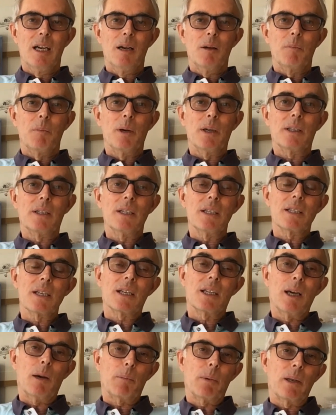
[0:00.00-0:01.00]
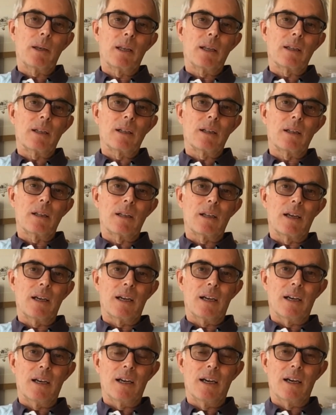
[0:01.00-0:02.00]
But there's a couple of little
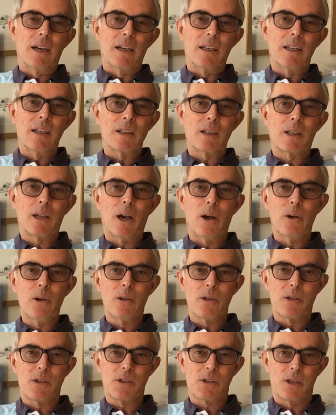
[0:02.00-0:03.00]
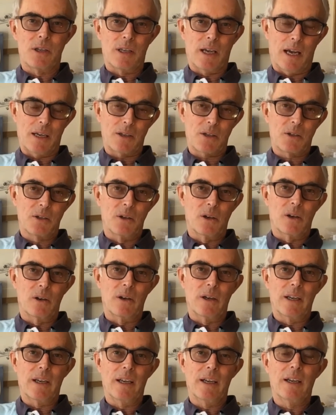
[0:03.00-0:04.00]
coders to that
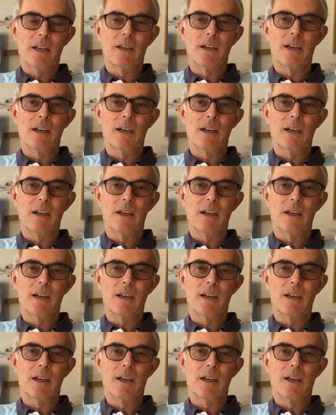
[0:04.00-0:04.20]
story.